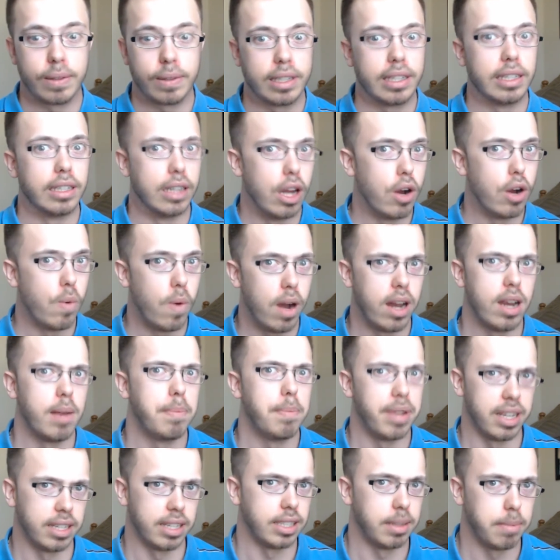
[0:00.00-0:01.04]
really don't
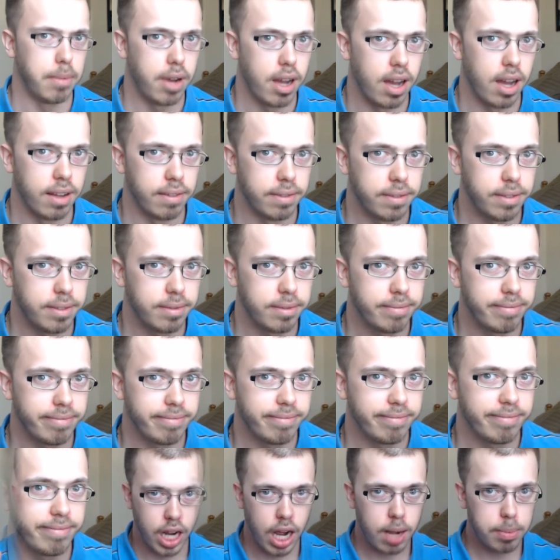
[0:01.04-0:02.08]
want to piss him off.
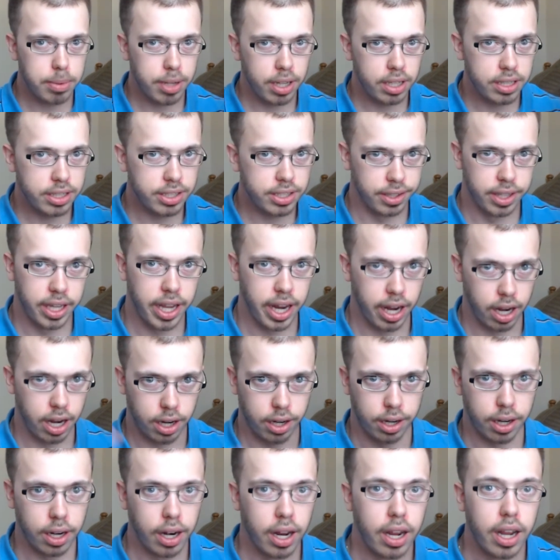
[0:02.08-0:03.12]
Goblin's
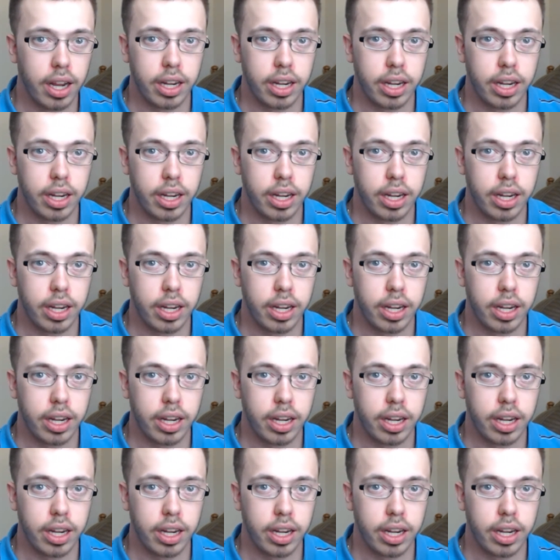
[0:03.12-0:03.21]
Lair.